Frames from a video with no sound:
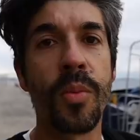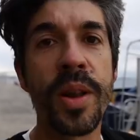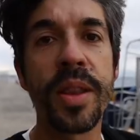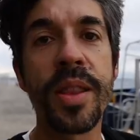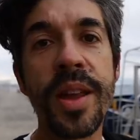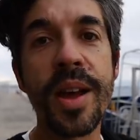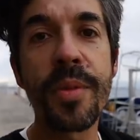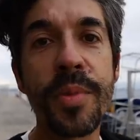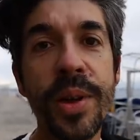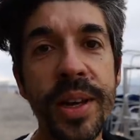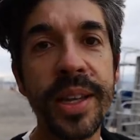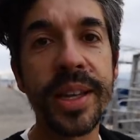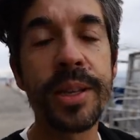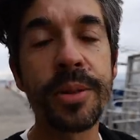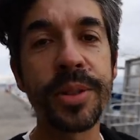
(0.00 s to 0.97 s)
One thing I'm
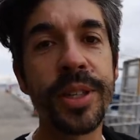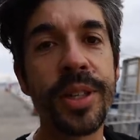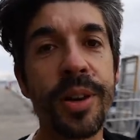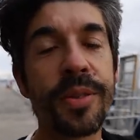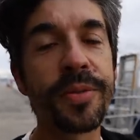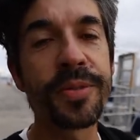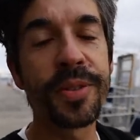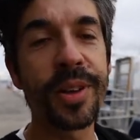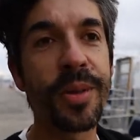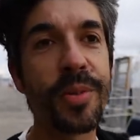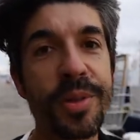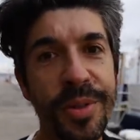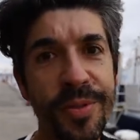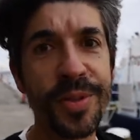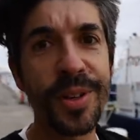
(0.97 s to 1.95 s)
really guilty of, I
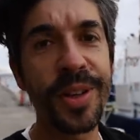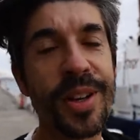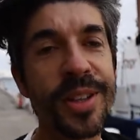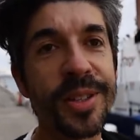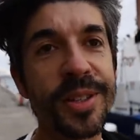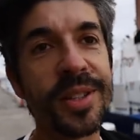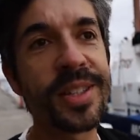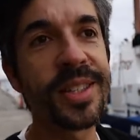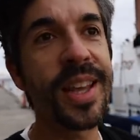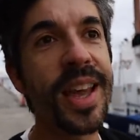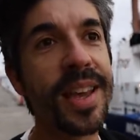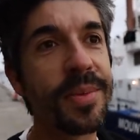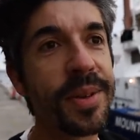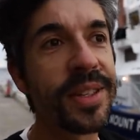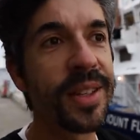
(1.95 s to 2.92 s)
wonder if you guys do the
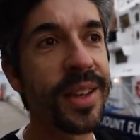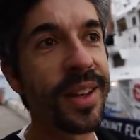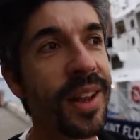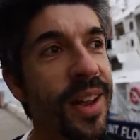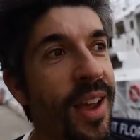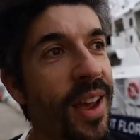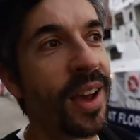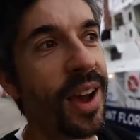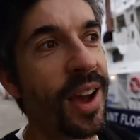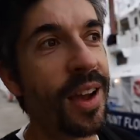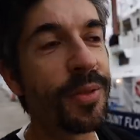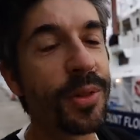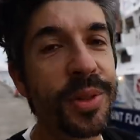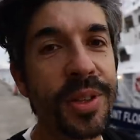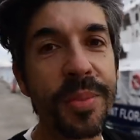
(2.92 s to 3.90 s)
same, is that
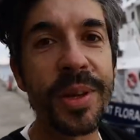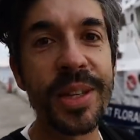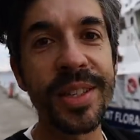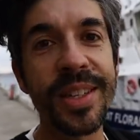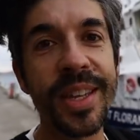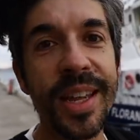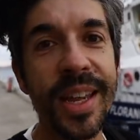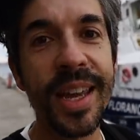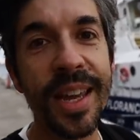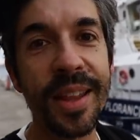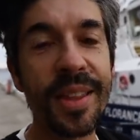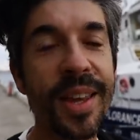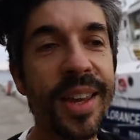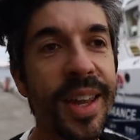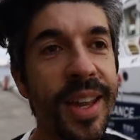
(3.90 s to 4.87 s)
I've also been sitting here
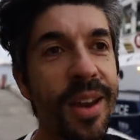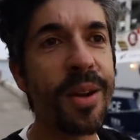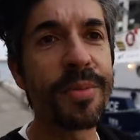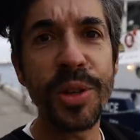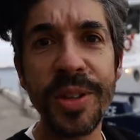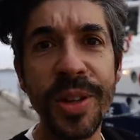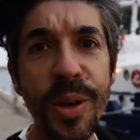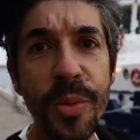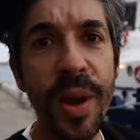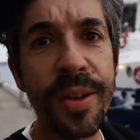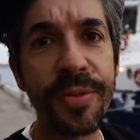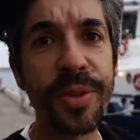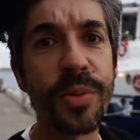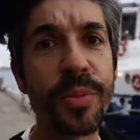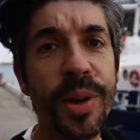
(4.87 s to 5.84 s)
thinking, I'm just gonna
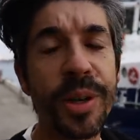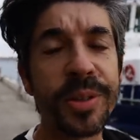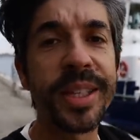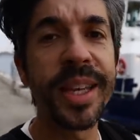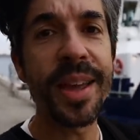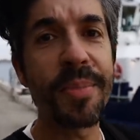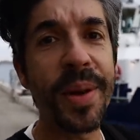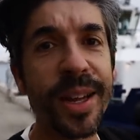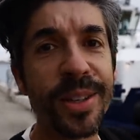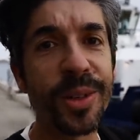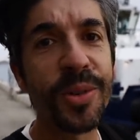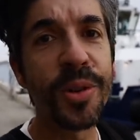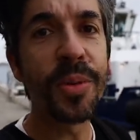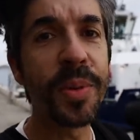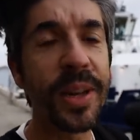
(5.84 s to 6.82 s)
wait for the world to get back to
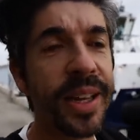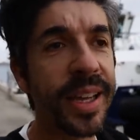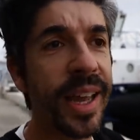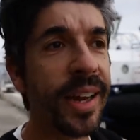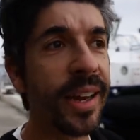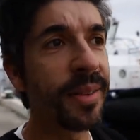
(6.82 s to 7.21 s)
normal again.